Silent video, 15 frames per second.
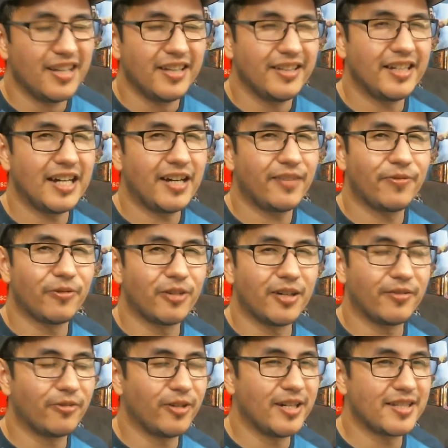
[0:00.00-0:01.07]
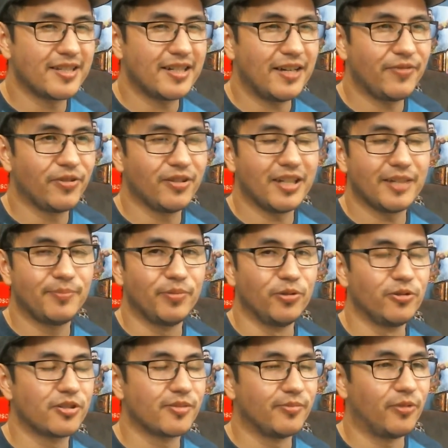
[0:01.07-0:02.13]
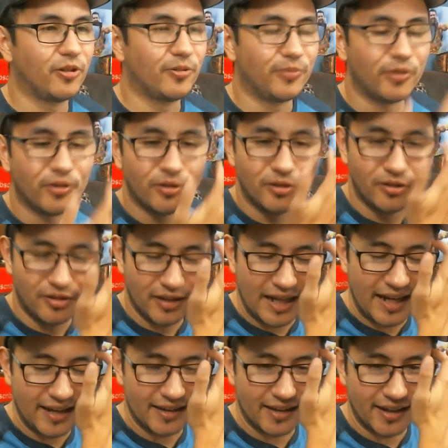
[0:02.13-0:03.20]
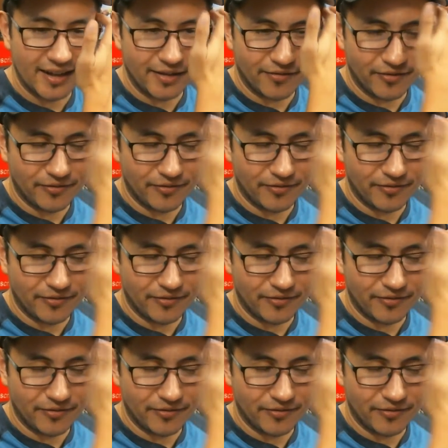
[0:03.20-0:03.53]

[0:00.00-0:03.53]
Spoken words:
Yeah, for whatever reason, I feel like Boost Mobile and like